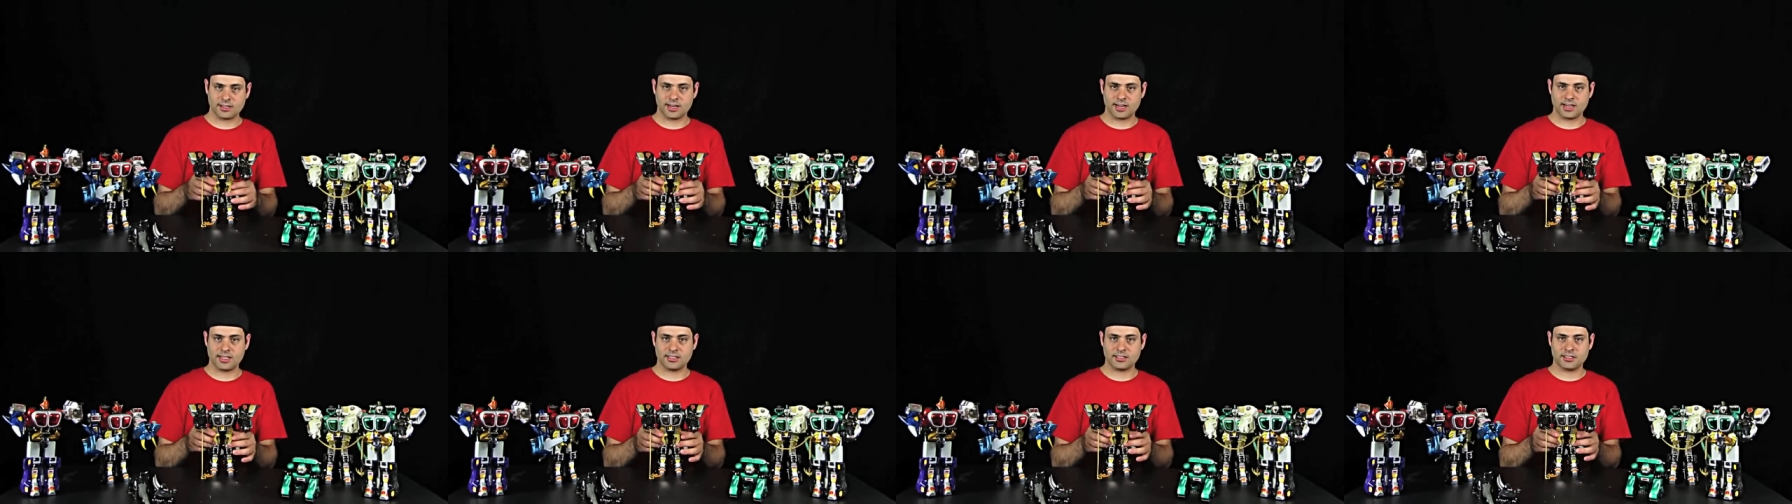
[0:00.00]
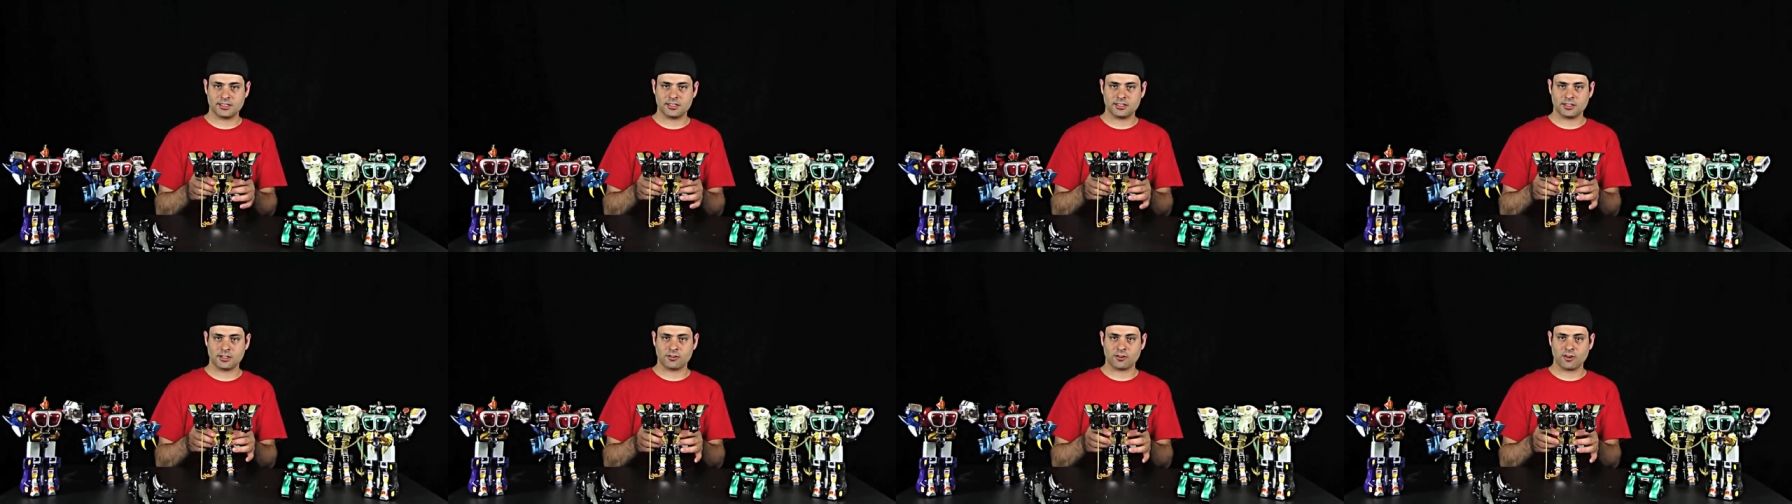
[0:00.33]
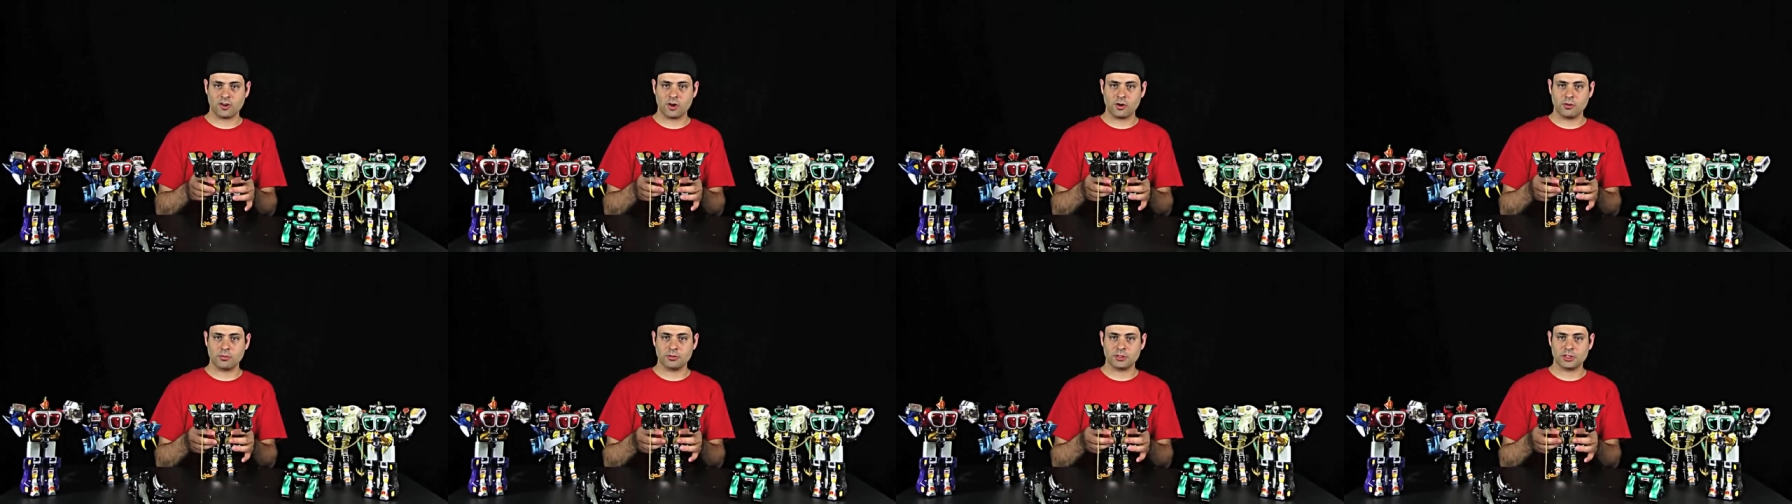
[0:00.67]
nice
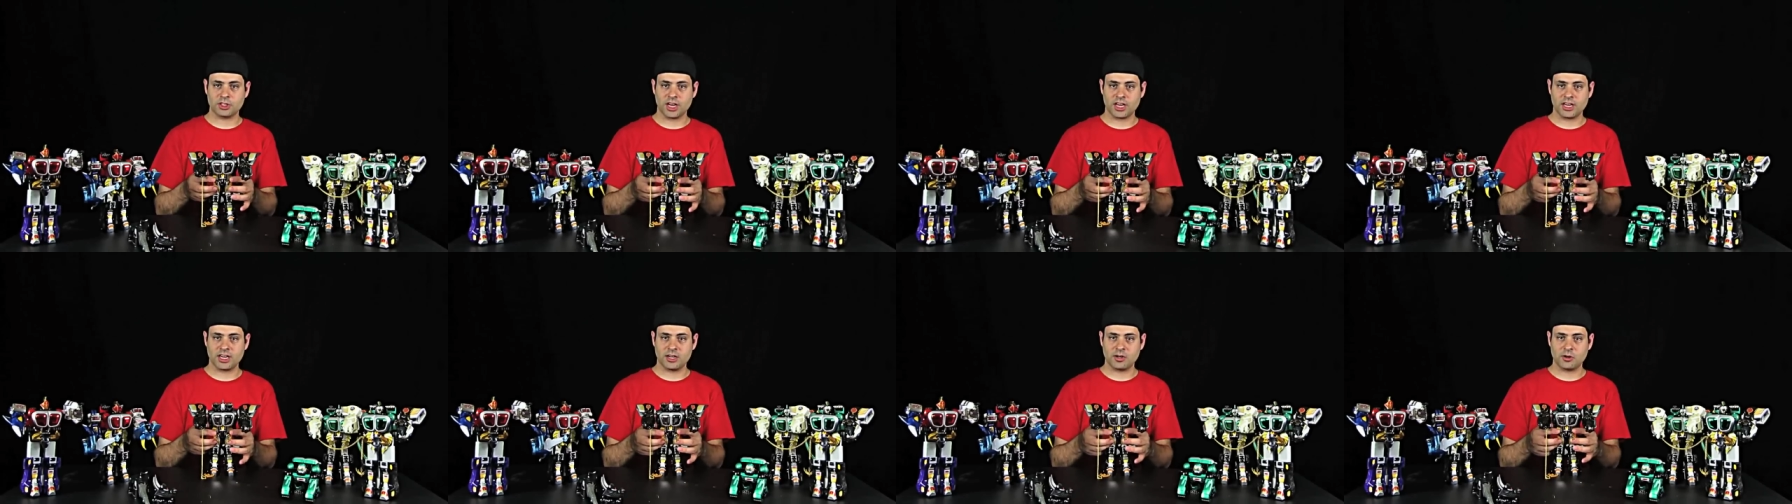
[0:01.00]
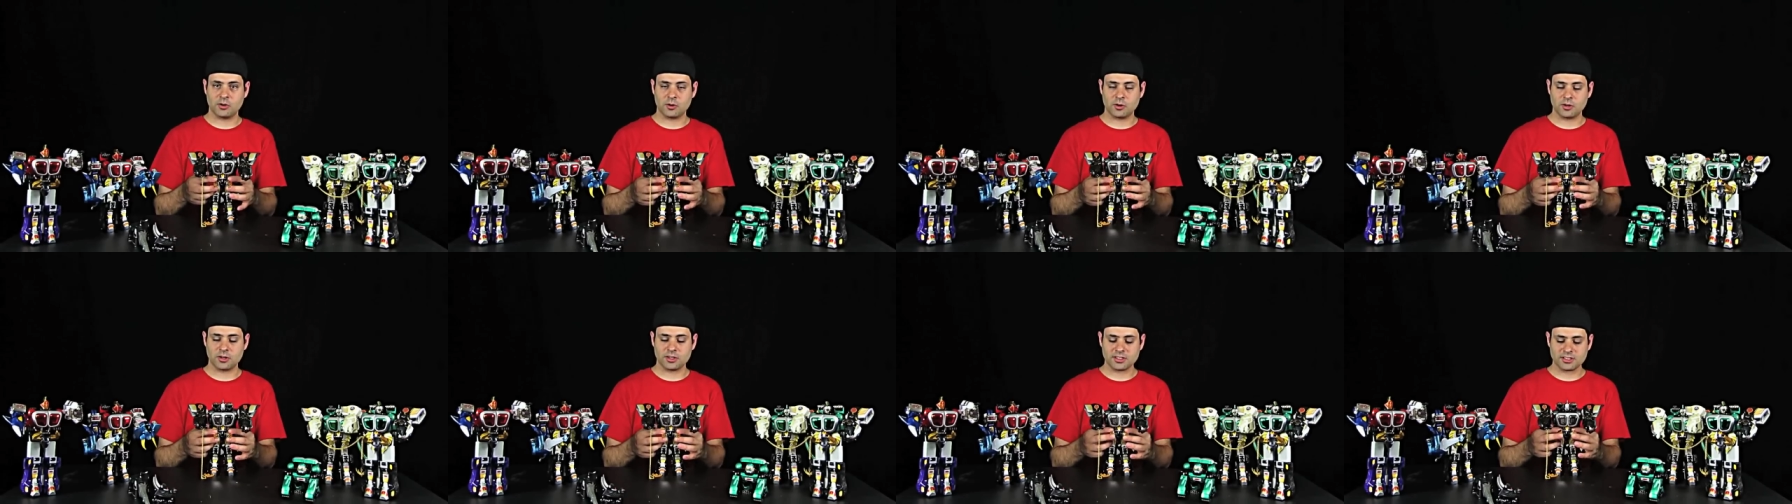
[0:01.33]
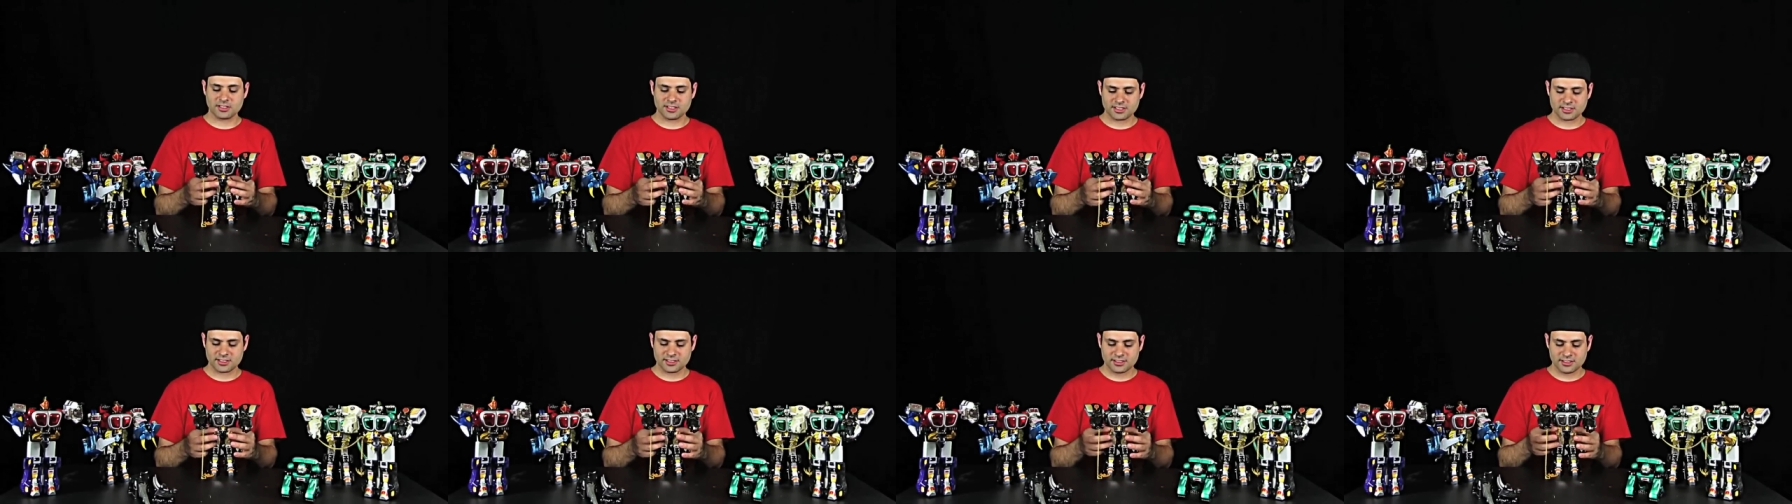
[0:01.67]
chrome shiny
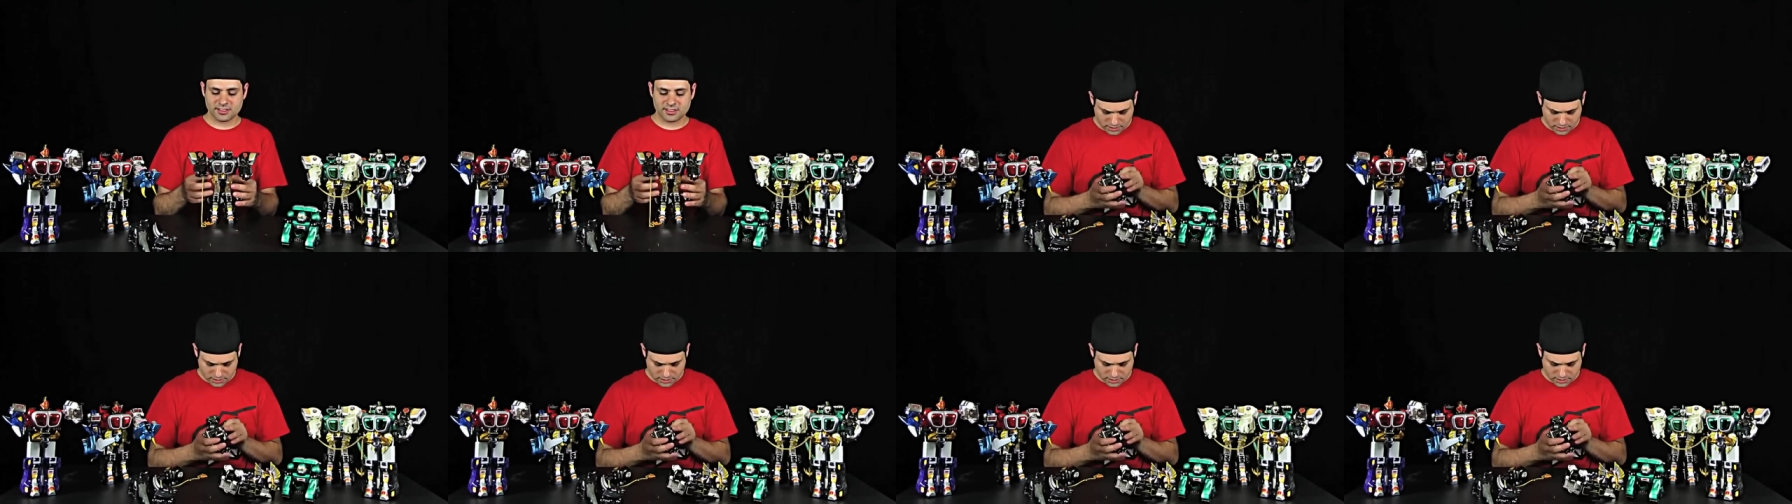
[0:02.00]
horns.